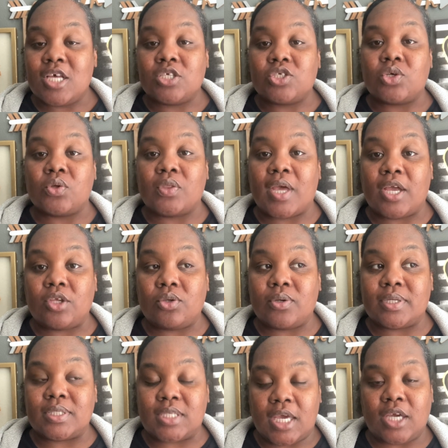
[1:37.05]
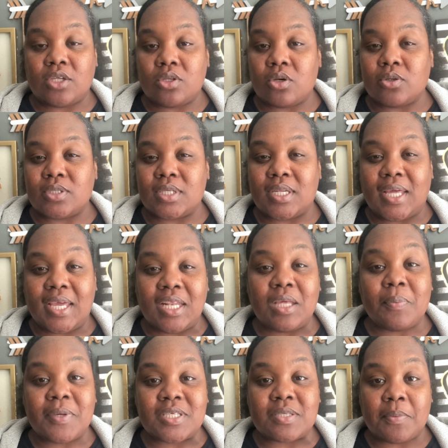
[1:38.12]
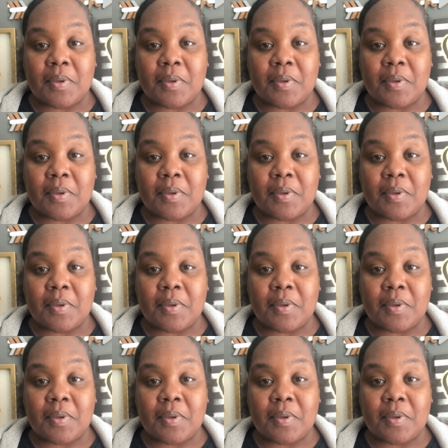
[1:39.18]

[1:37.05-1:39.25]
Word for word: so that you can take notes on any piece of